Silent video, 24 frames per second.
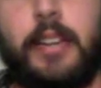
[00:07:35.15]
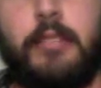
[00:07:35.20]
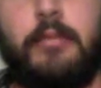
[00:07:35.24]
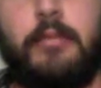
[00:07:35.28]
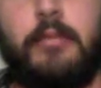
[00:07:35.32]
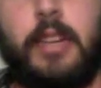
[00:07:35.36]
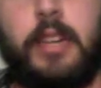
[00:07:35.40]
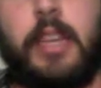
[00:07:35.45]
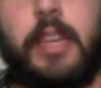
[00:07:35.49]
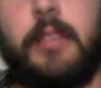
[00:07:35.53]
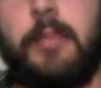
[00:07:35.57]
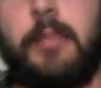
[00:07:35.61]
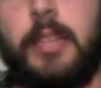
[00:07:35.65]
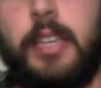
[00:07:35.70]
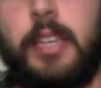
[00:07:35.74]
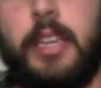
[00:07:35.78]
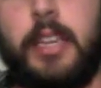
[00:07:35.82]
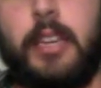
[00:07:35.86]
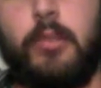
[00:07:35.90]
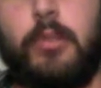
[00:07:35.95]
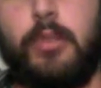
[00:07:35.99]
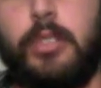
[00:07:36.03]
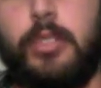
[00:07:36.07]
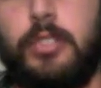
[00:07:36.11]
IPA,
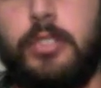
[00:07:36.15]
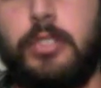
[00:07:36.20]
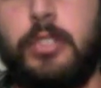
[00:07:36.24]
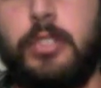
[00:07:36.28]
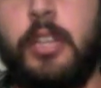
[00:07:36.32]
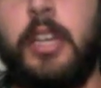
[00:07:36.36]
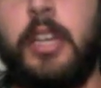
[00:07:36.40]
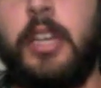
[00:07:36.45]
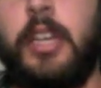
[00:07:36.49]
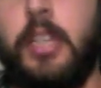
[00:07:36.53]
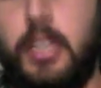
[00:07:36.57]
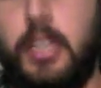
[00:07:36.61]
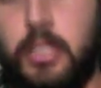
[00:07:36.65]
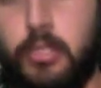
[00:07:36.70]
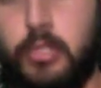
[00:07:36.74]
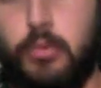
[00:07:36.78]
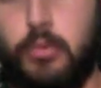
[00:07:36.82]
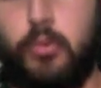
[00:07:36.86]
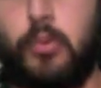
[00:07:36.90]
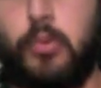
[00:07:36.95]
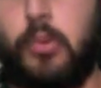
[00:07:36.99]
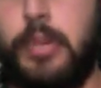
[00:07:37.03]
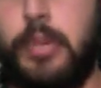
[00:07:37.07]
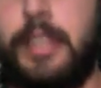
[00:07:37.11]
which is a
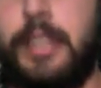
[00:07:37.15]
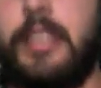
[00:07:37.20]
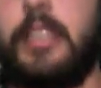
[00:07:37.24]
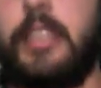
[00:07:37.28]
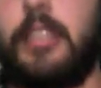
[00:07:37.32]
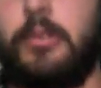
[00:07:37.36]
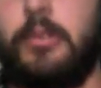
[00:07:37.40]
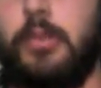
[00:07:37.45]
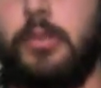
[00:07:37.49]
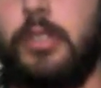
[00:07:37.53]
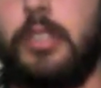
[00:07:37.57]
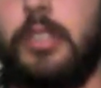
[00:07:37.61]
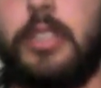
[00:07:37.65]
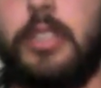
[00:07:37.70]
really really